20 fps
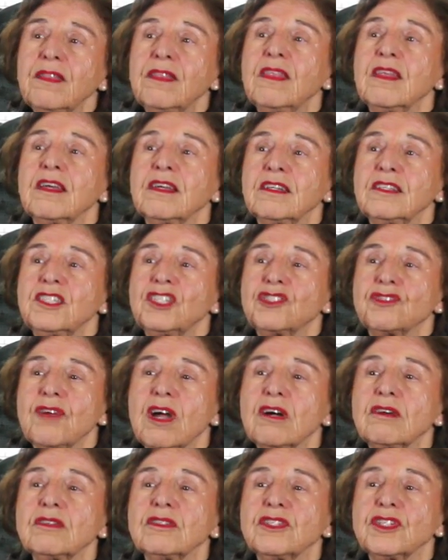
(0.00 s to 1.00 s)
the
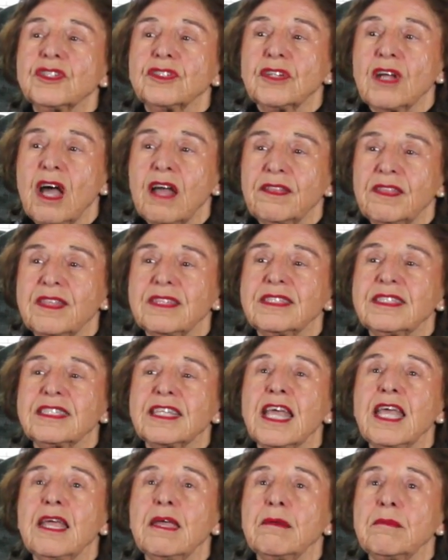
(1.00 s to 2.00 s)
struggles are not the
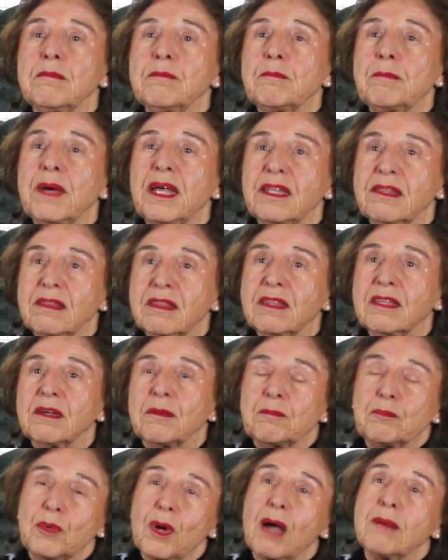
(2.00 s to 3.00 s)
same, but
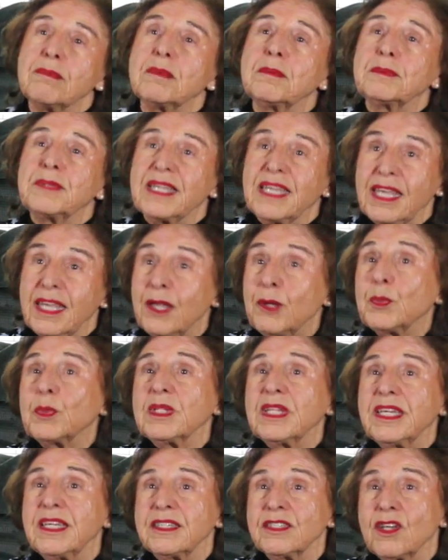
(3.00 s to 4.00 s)
they're probably
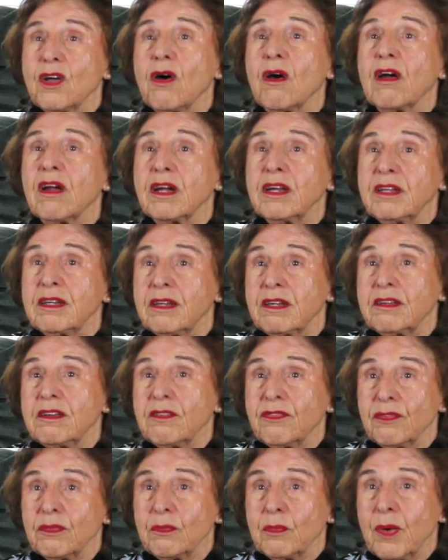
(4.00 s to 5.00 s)
equally as hard in a
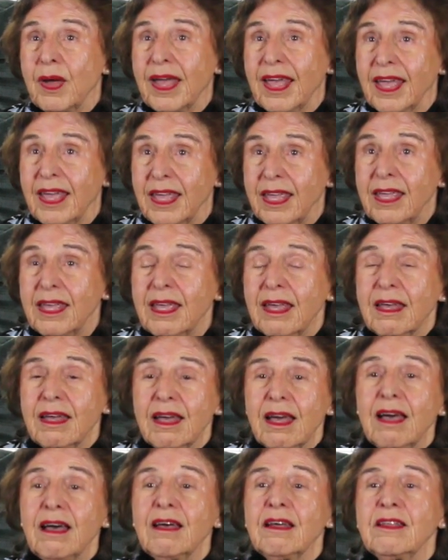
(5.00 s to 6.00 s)
different way.
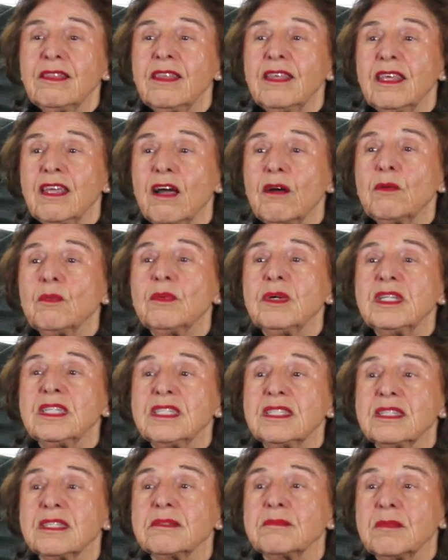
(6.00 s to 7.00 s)
Uh, the young
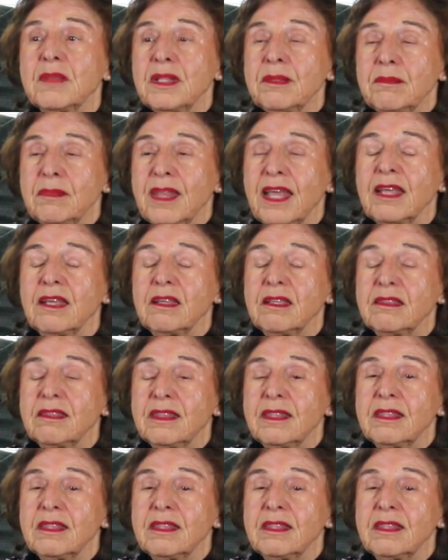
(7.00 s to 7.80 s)
ones, uh, they,